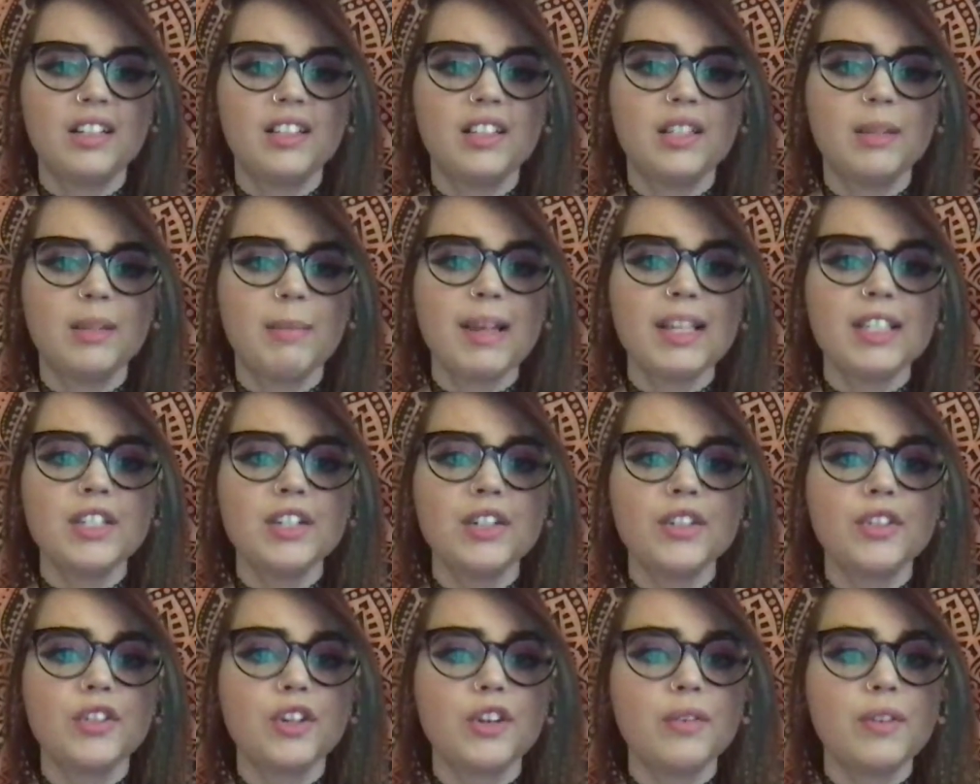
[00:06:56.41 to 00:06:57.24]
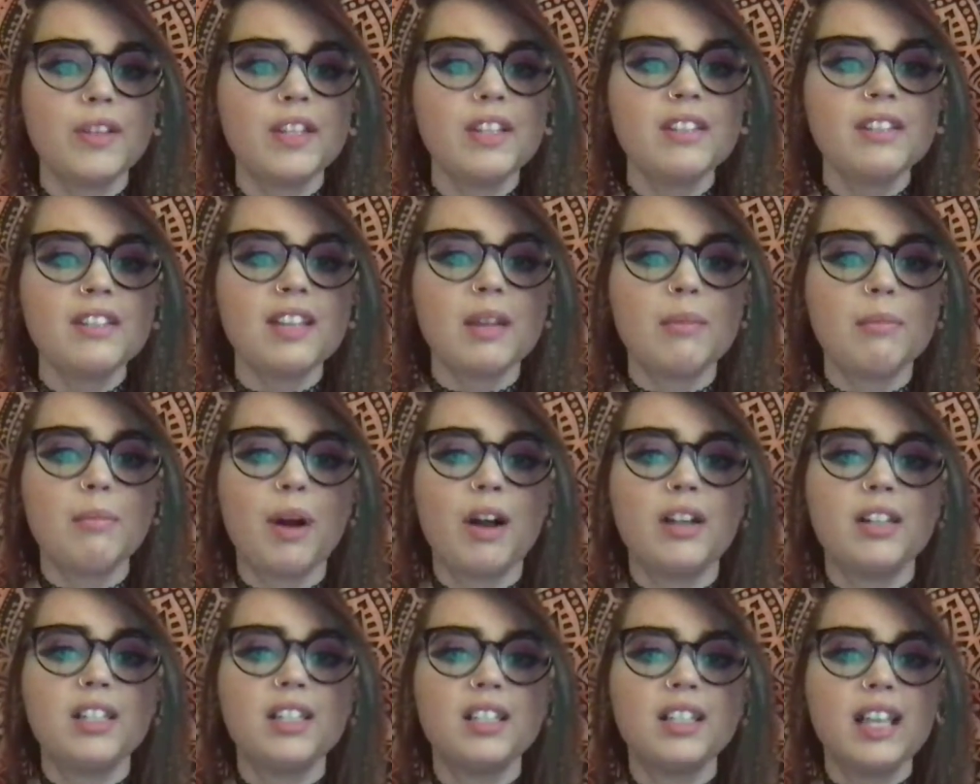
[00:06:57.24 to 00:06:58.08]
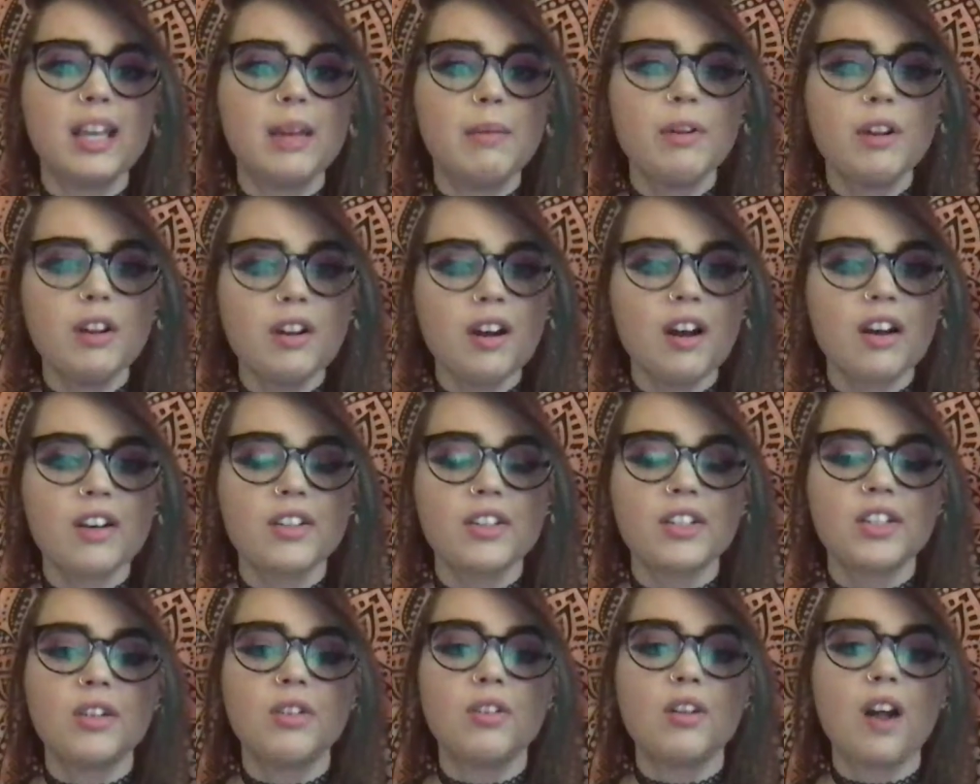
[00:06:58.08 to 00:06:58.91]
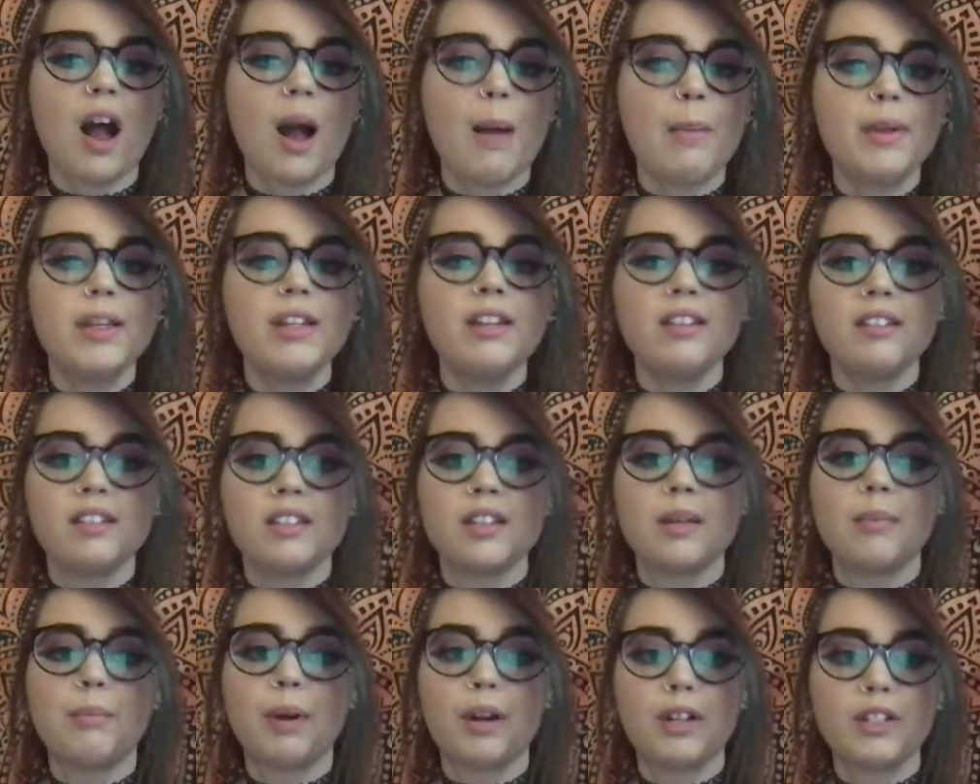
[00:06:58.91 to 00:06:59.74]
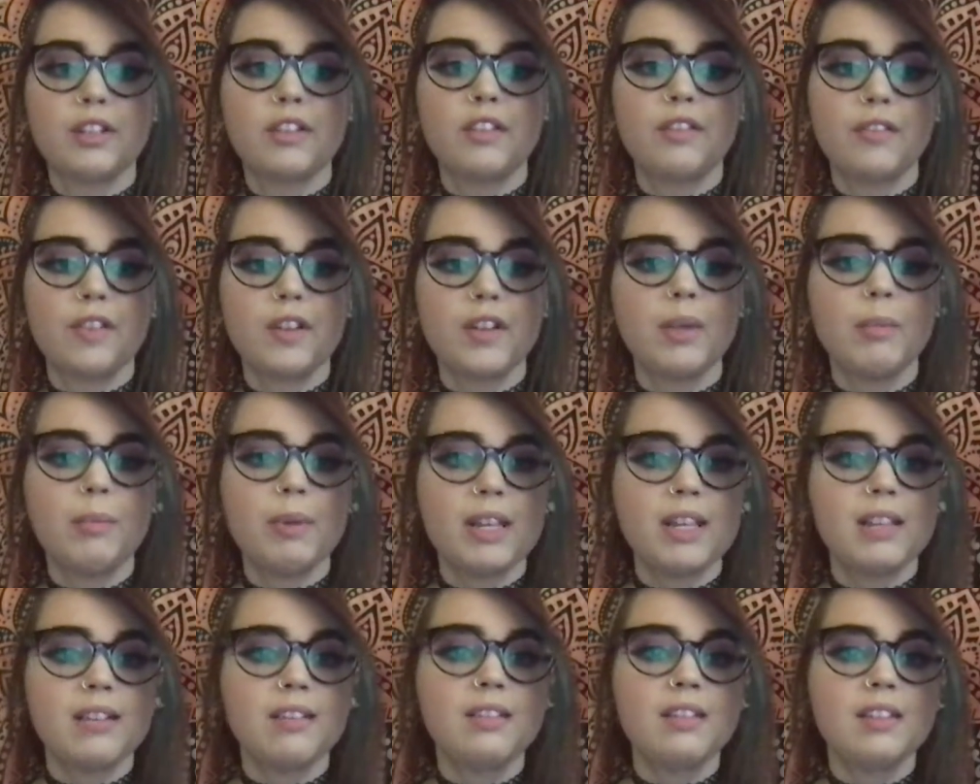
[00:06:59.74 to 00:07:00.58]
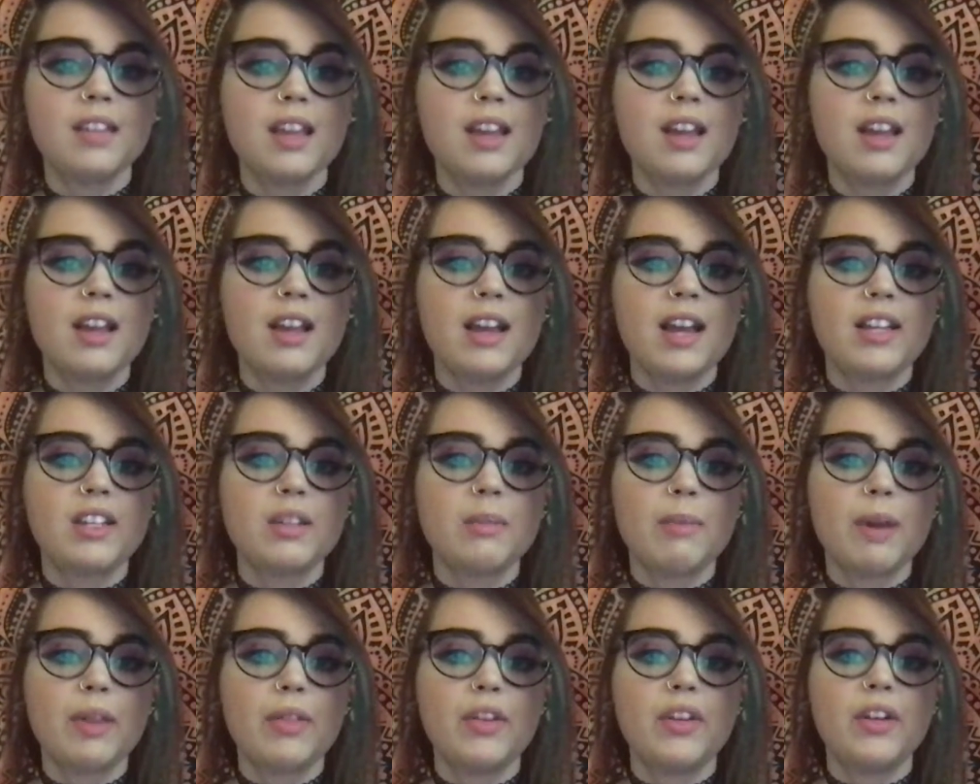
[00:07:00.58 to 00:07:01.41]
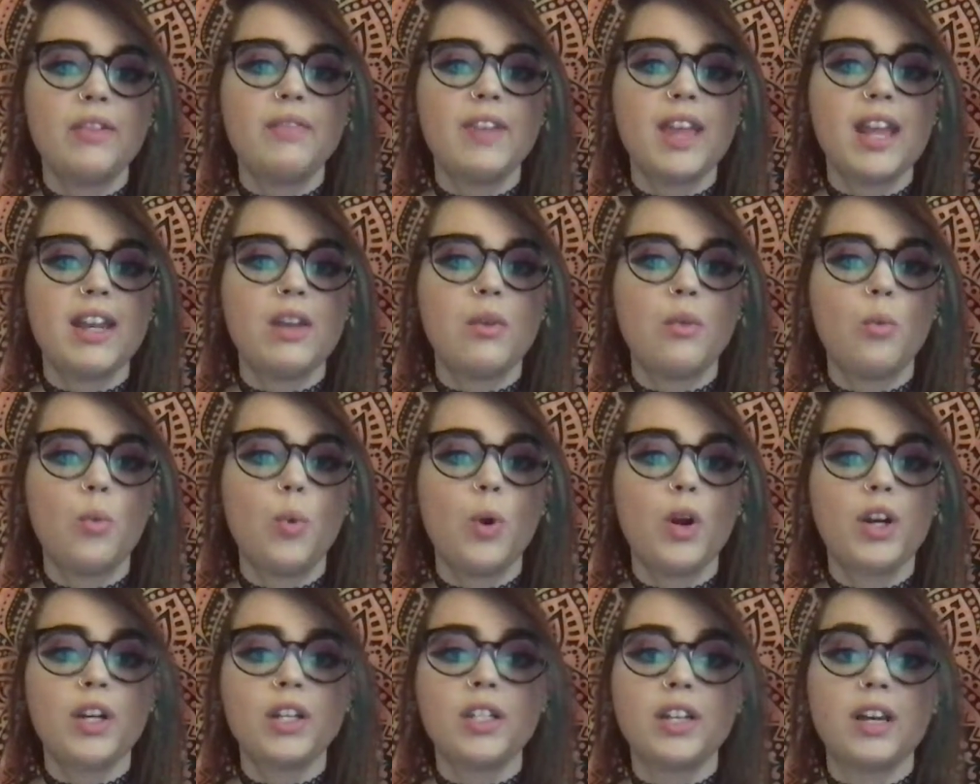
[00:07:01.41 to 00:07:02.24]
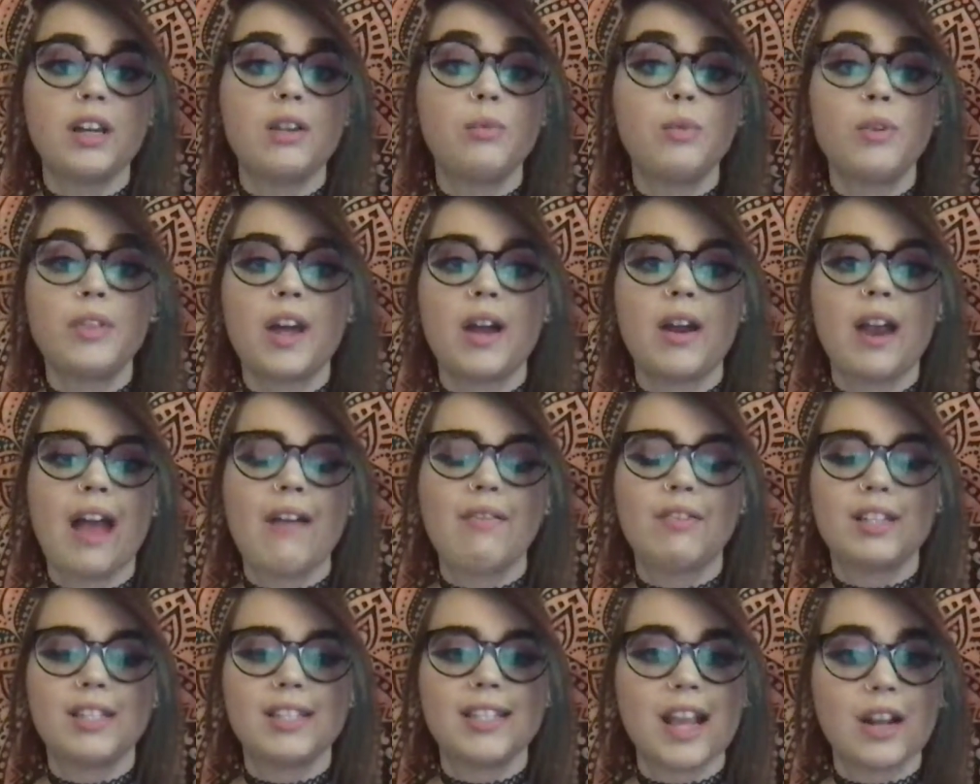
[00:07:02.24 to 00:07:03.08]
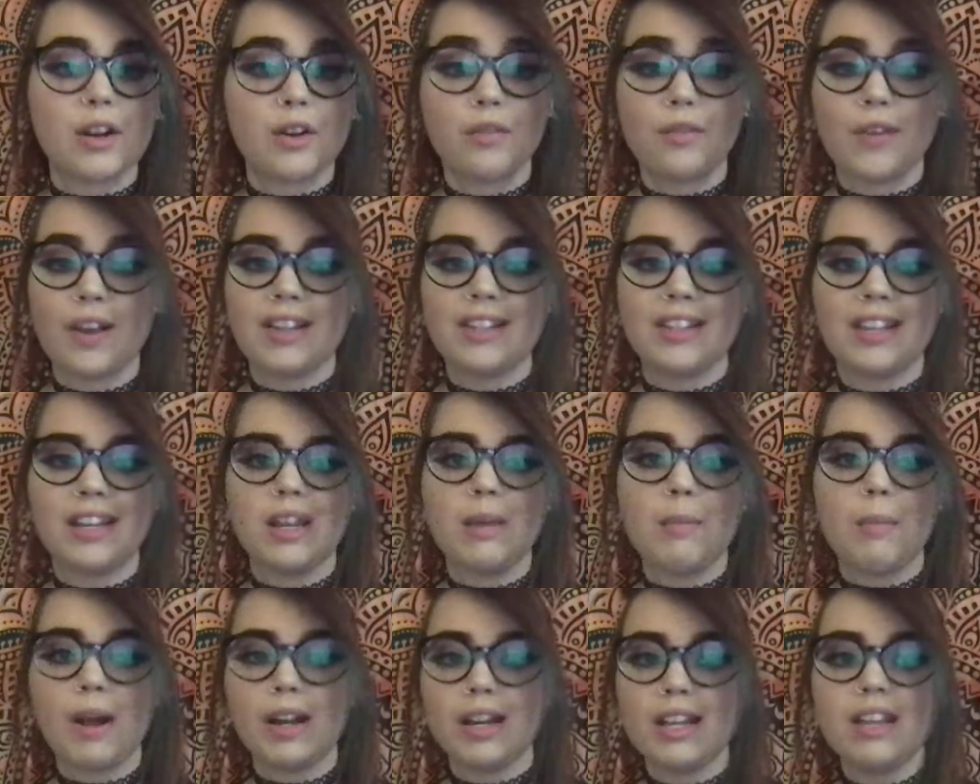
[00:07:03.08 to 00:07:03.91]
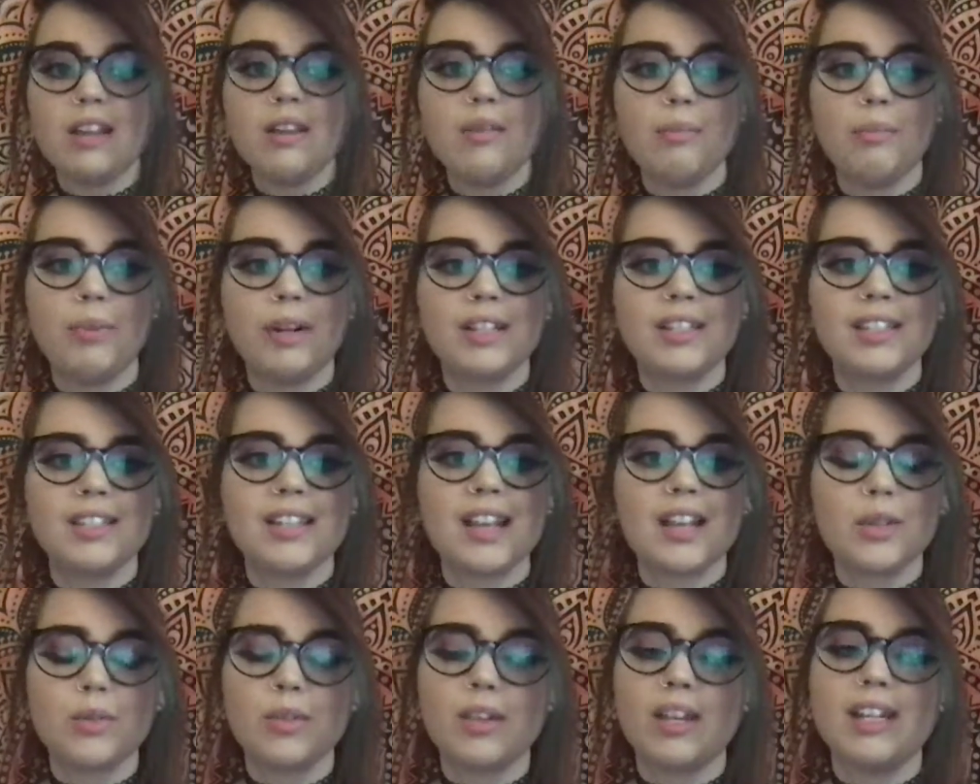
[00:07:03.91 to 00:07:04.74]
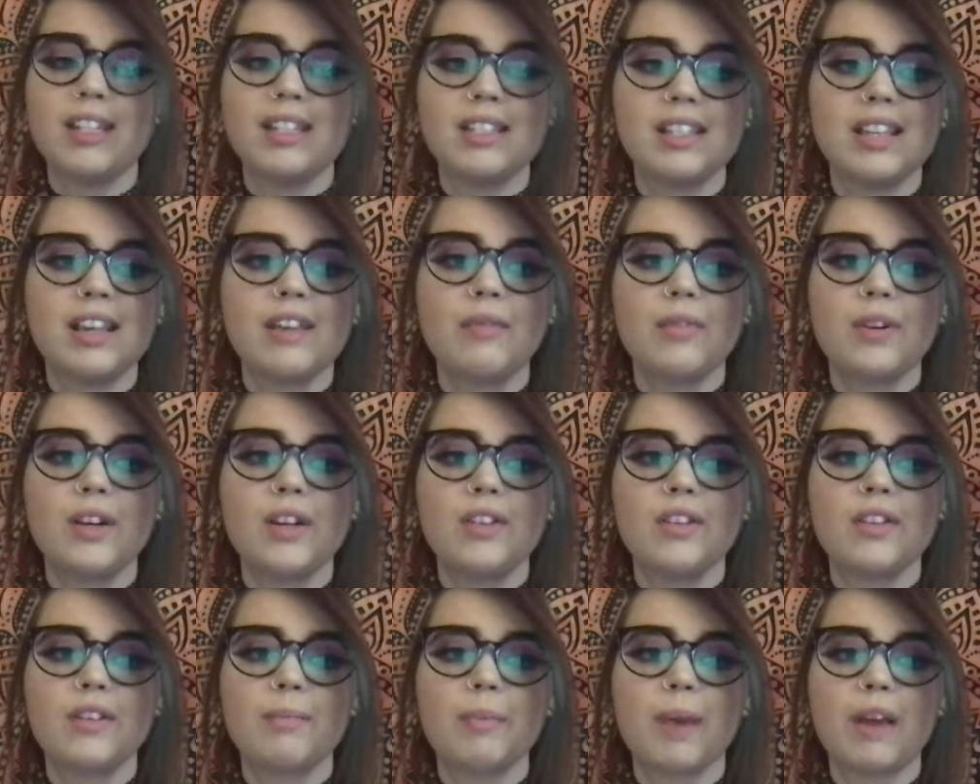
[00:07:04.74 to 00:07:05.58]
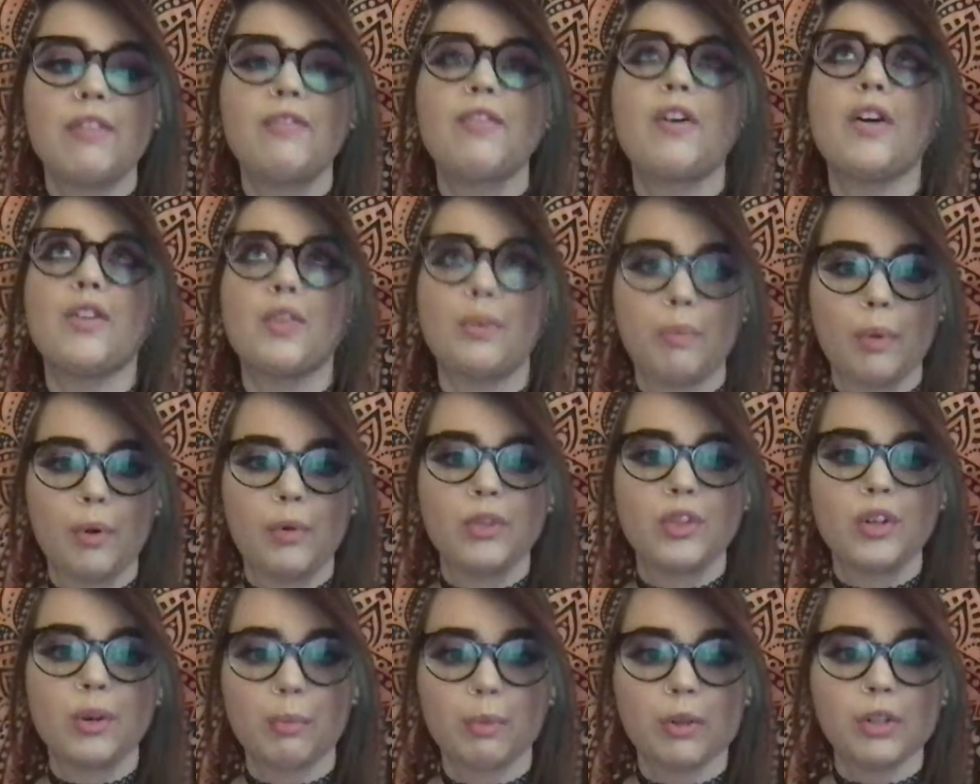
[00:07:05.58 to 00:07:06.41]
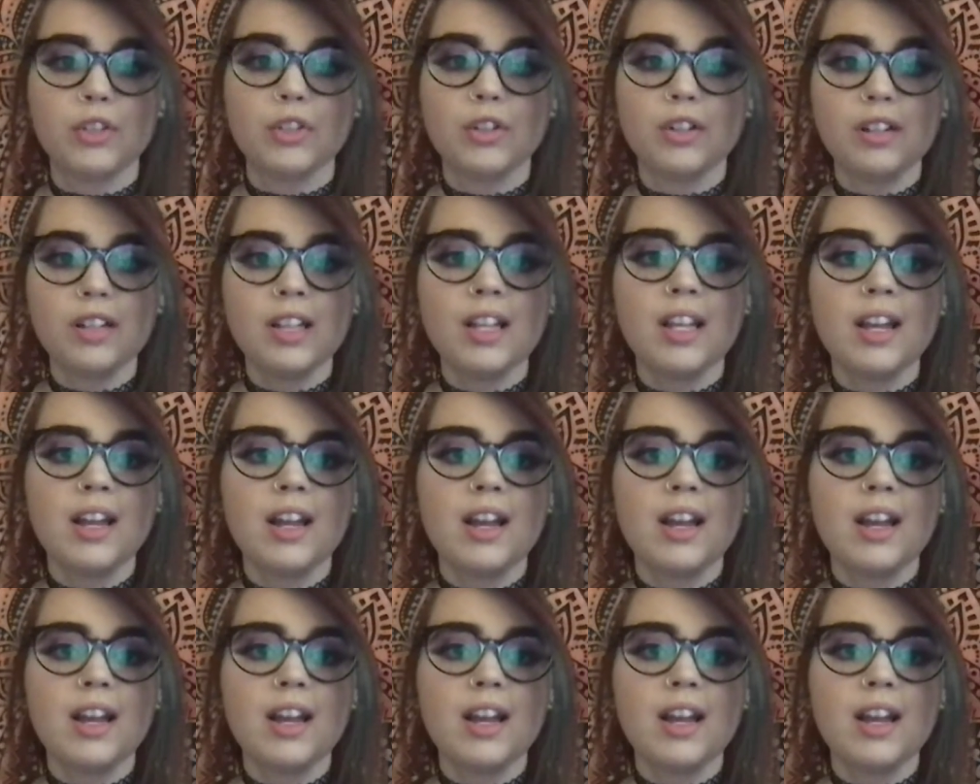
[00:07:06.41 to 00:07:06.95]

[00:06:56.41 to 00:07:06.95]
Domestic servants and bonded labor are still common in some parts of the Philippines as a method of getting work done without having to sacrifice money, but sex-related slavery is by far the most commercial.